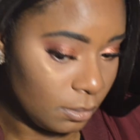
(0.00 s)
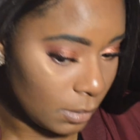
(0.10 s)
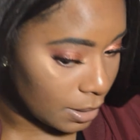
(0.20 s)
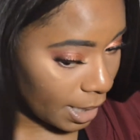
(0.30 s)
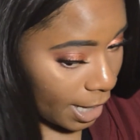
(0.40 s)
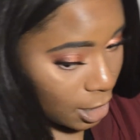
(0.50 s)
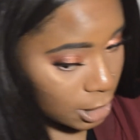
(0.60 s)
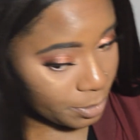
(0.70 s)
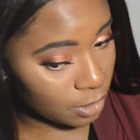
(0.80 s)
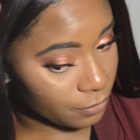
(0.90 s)
the hair
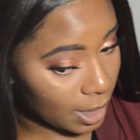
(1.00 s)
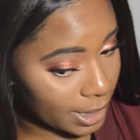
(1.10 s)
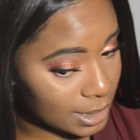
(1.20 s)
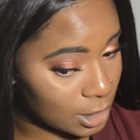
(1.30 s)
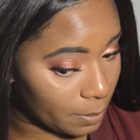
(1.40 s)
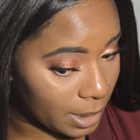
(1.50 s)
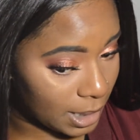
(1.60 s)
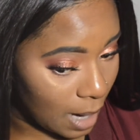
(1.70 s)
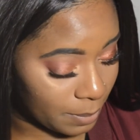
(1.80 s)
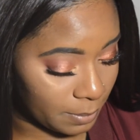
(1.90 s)
is beautiful. I get so many
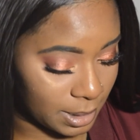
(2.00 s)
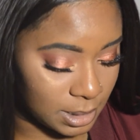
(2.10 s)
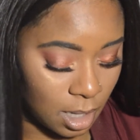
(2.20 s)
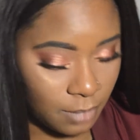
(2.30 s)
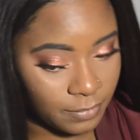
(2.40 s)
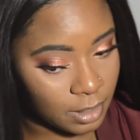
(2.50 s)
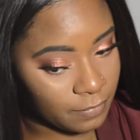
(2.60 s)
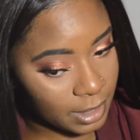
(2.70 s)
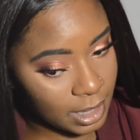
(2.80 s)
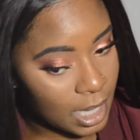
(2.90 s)
compliments off
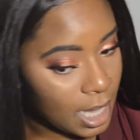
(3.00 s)
of it.